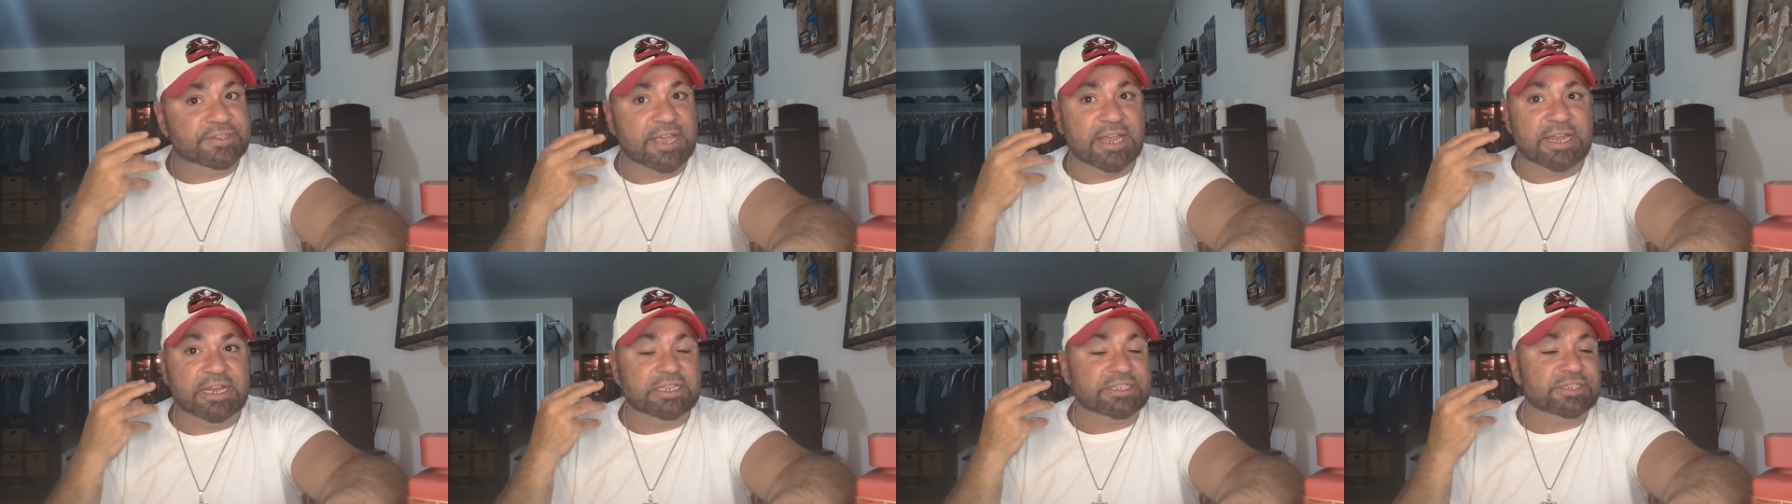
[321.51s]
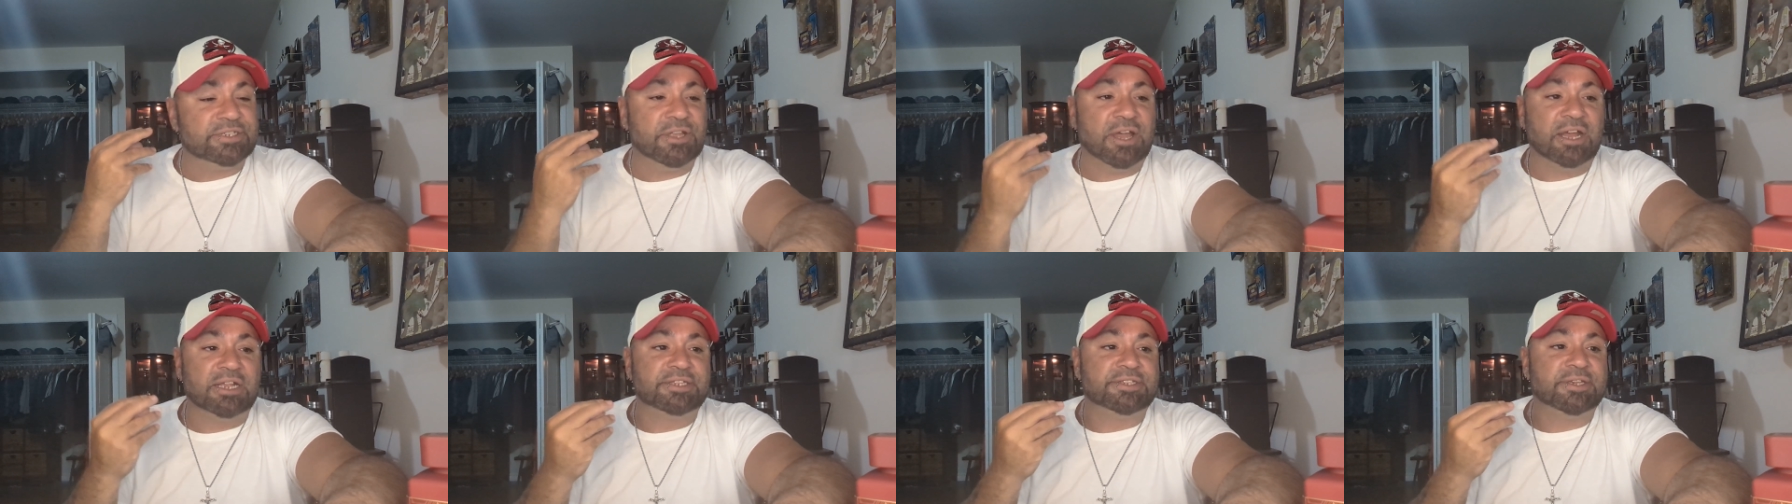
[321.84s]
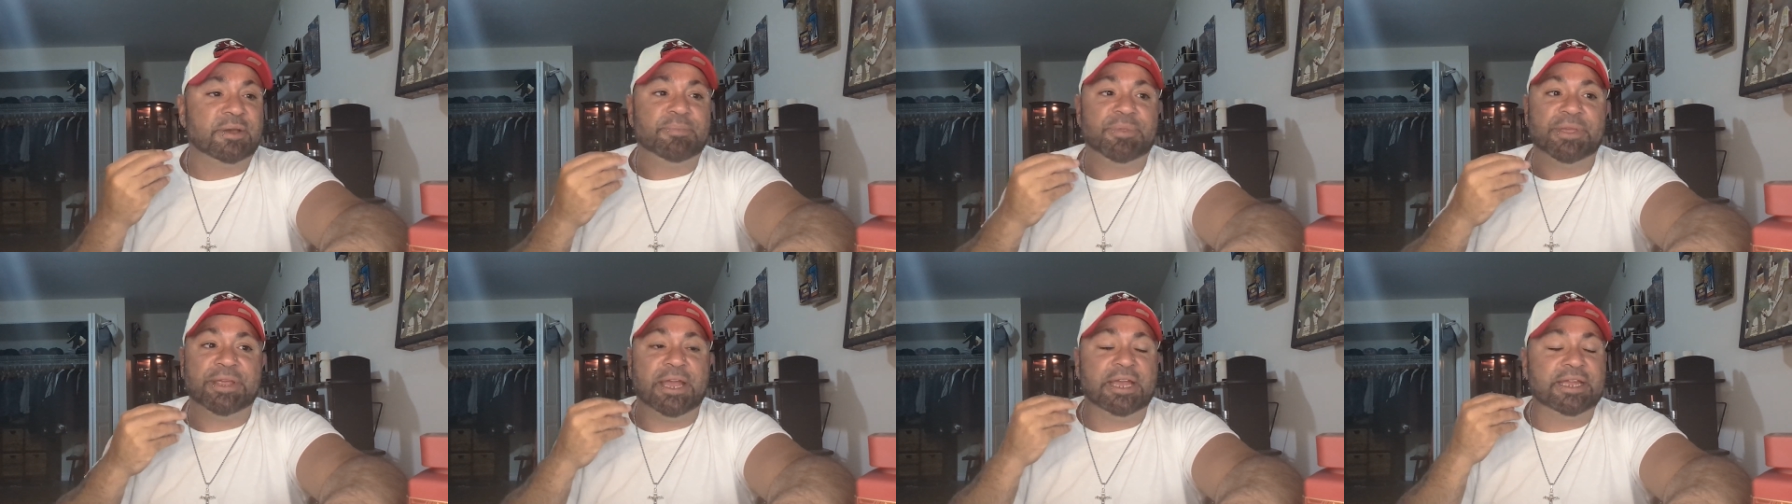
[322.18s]
and it's not
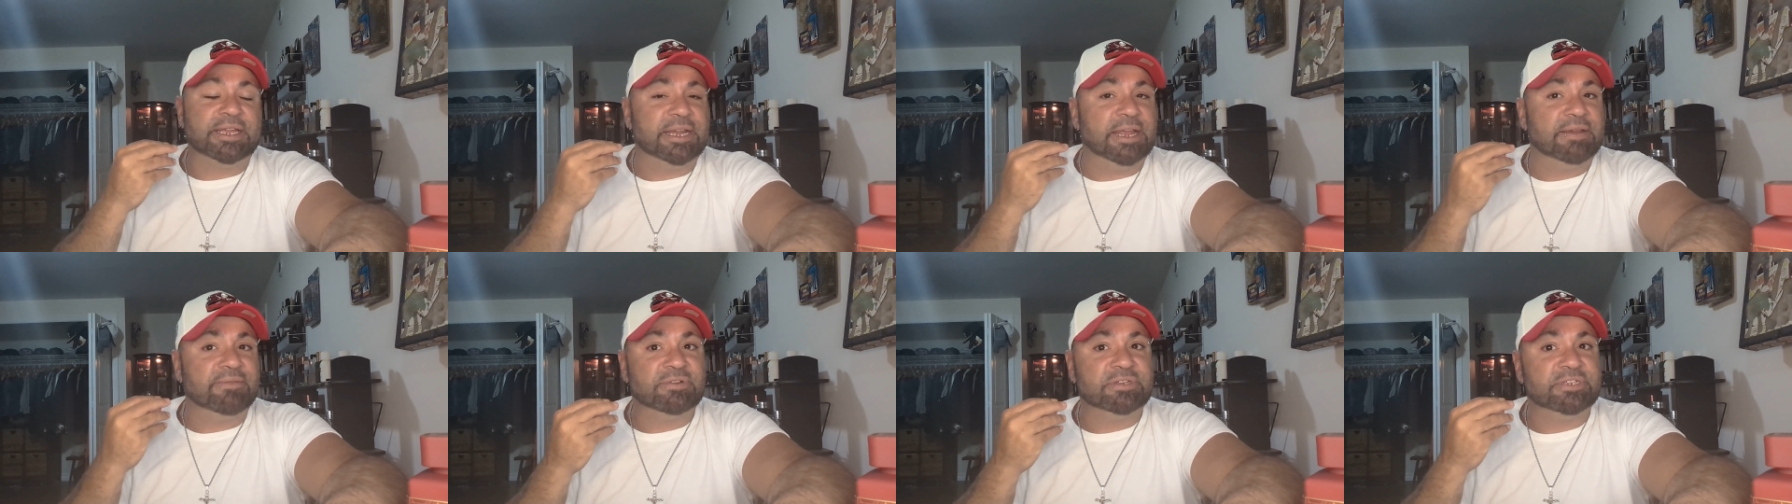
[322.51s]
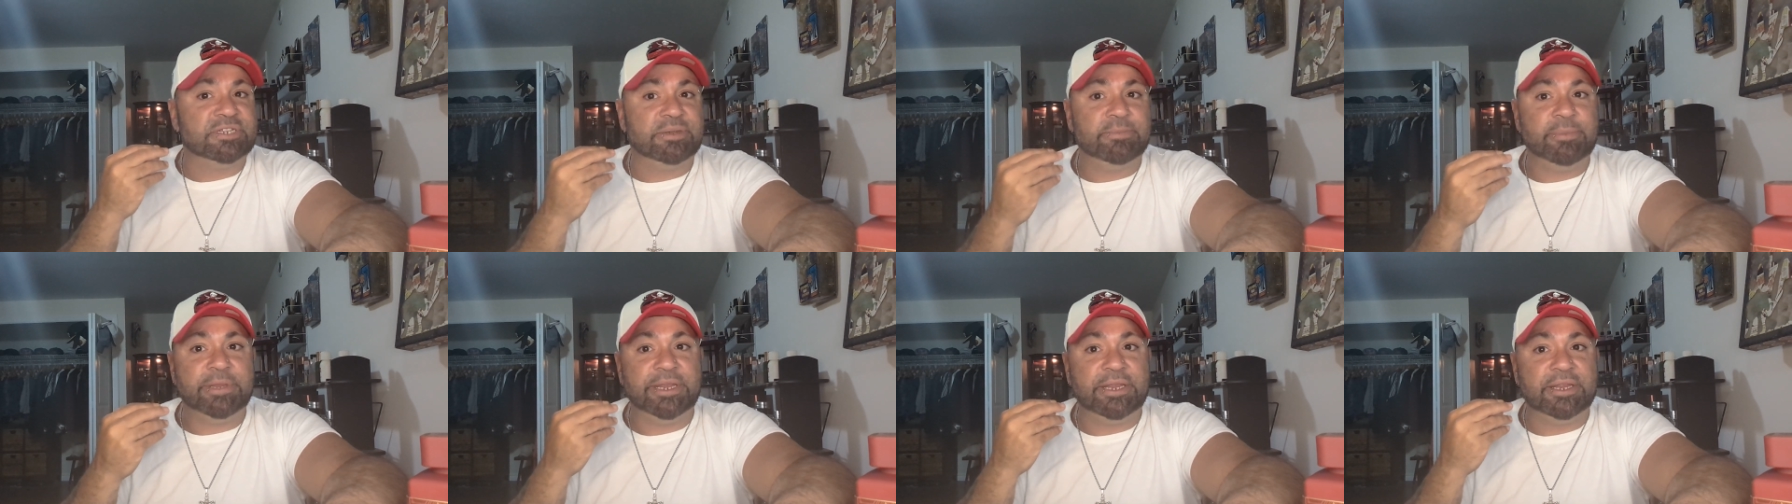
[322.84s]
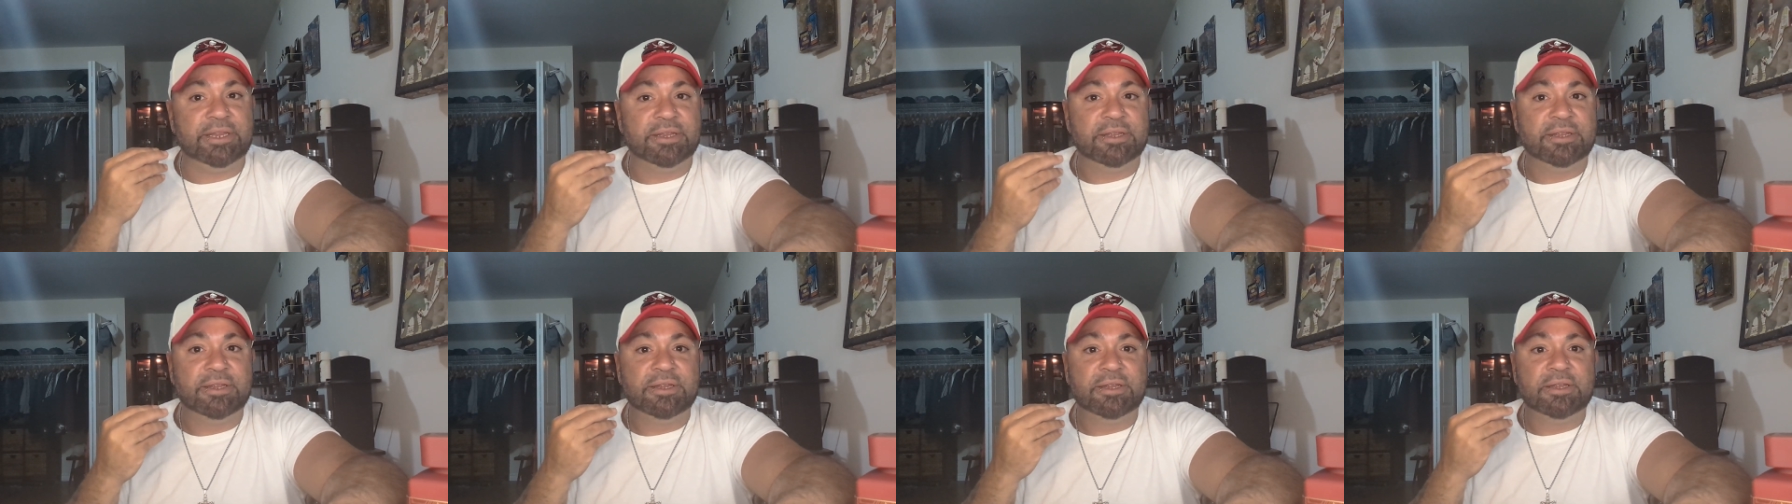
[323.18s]
something I can ever see me